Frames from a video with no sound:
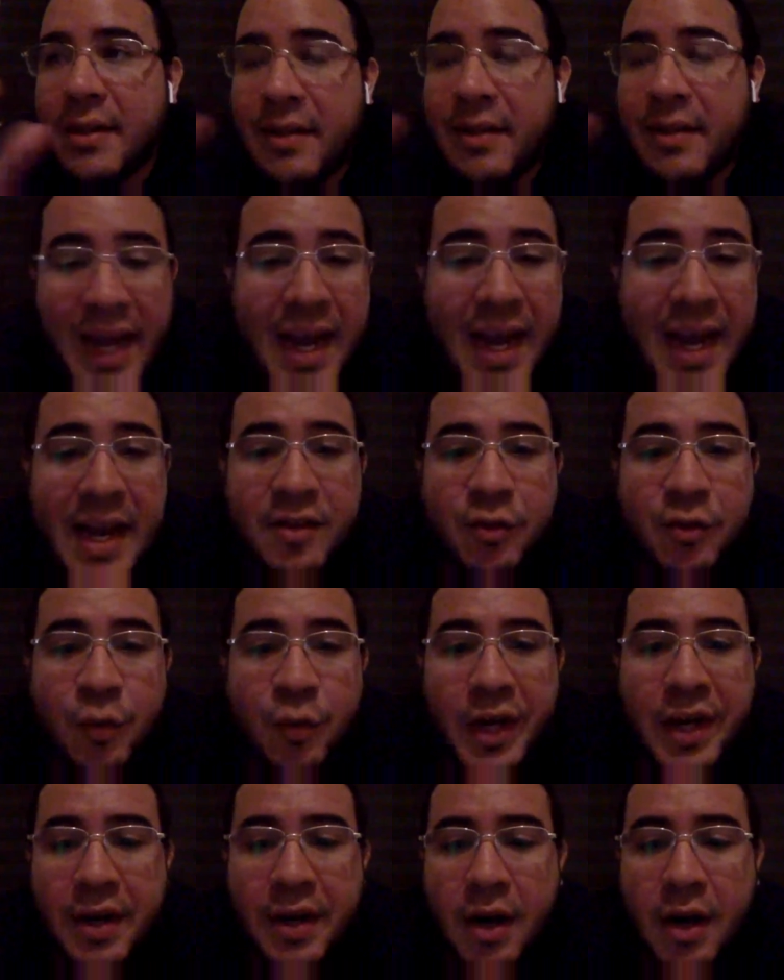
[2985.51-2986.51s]
days
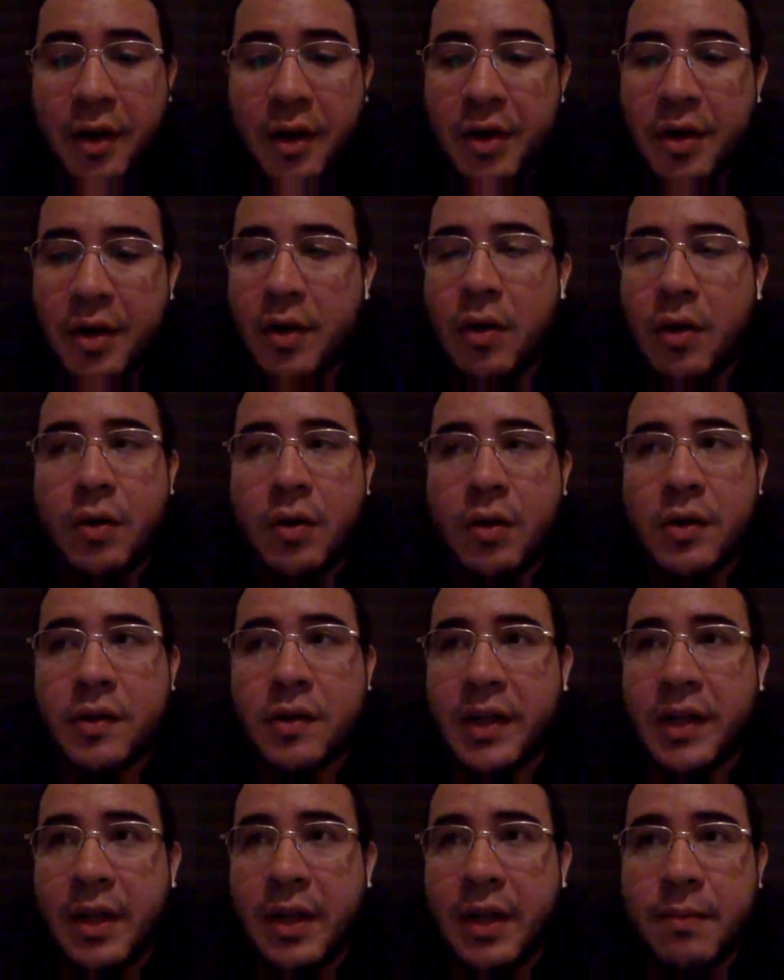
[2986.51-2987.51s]
reading articles
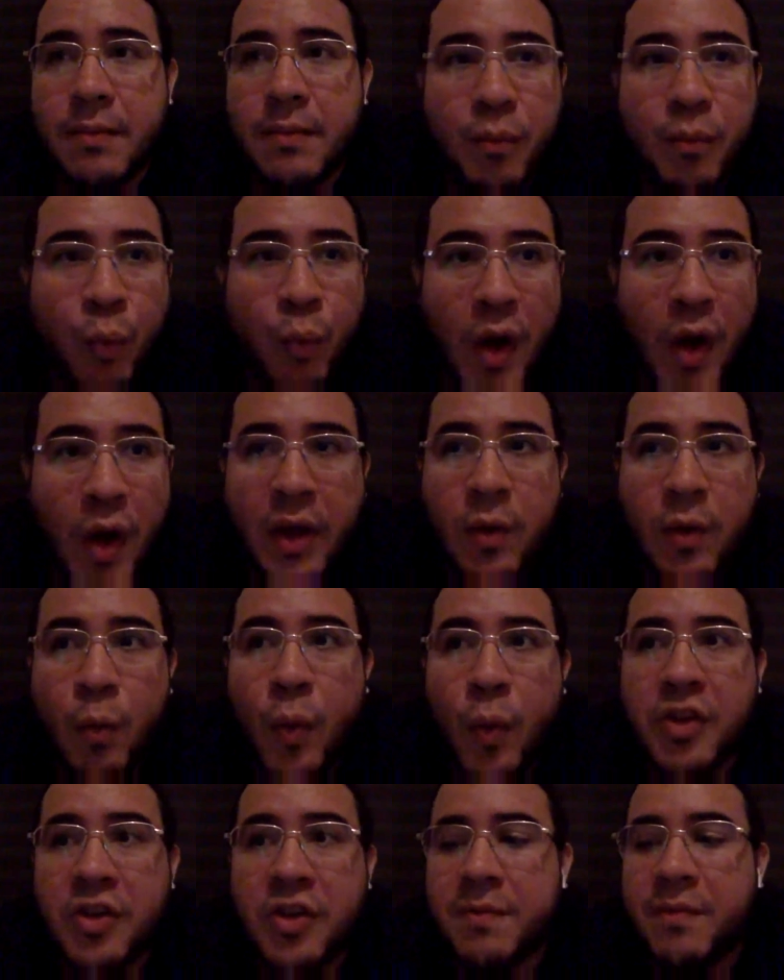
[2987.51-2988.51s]
and
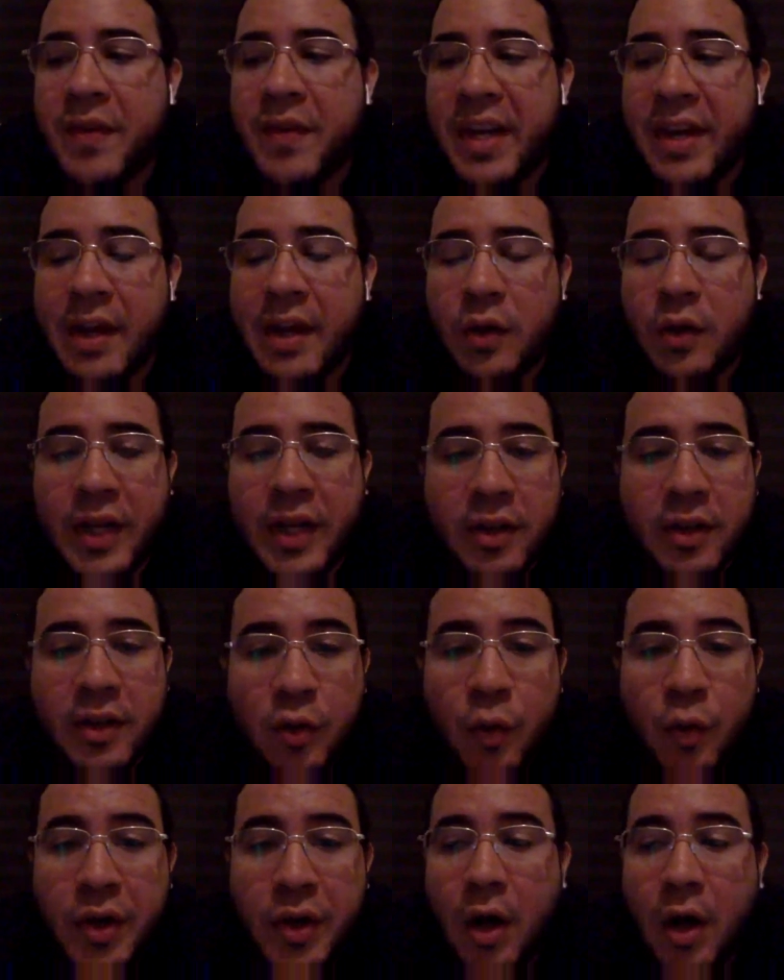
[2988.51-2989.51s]
watching videos and
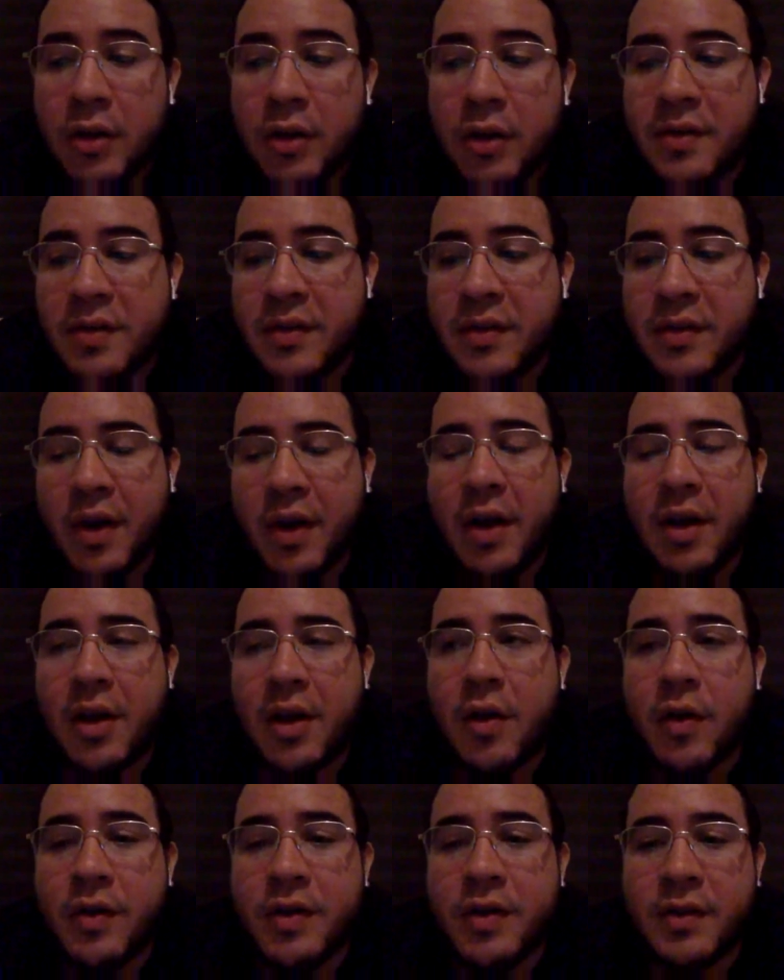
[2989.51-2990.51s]
doing all these different kind of
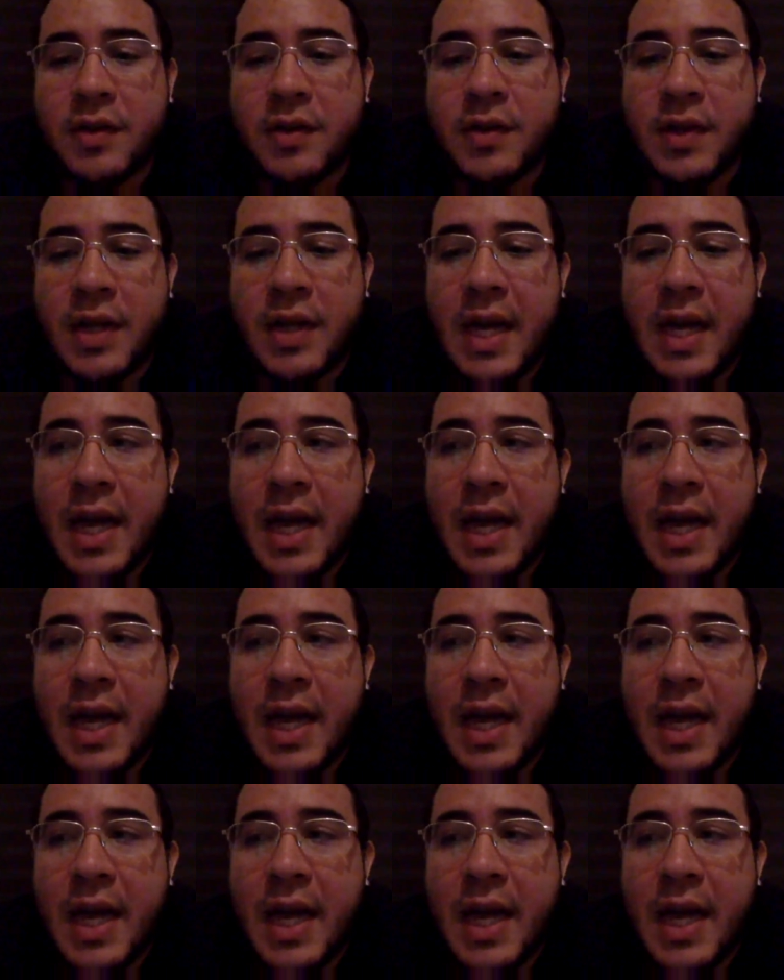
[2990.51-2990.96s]
courses.